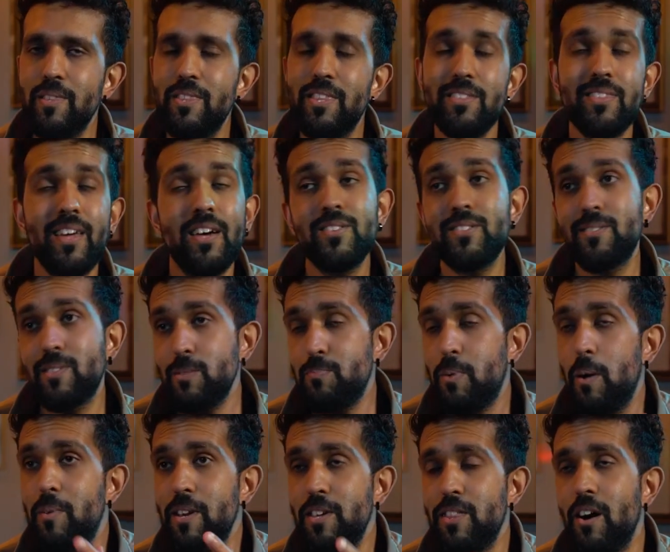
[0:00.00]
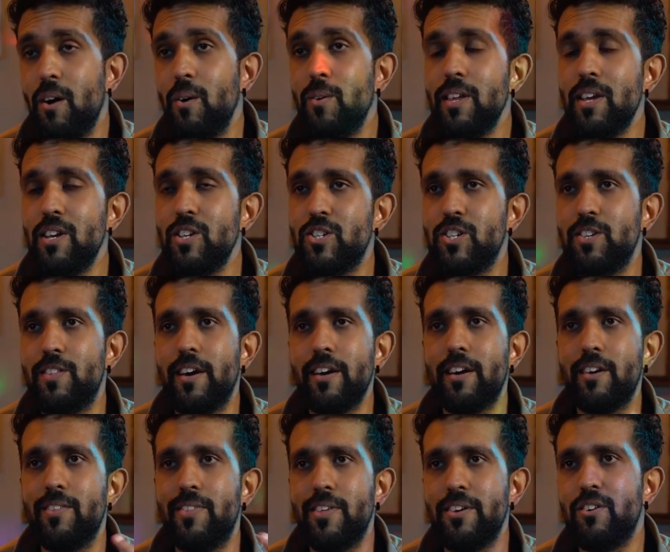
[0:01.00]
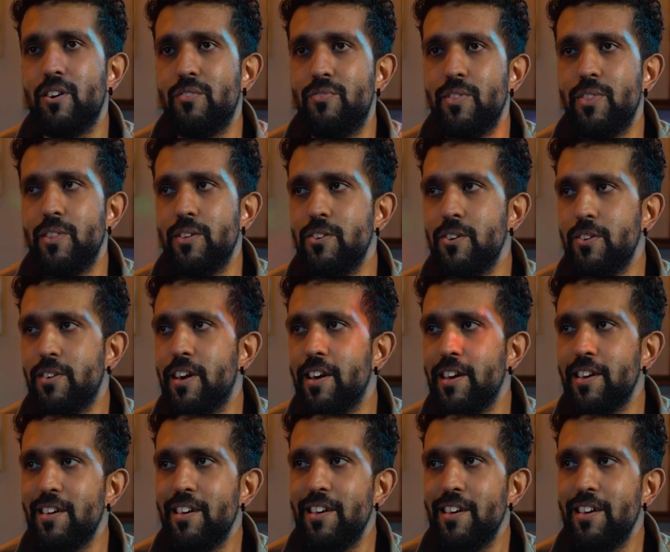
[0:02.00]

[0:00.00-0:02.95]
but that's probably the only issue that I can think of in the UK.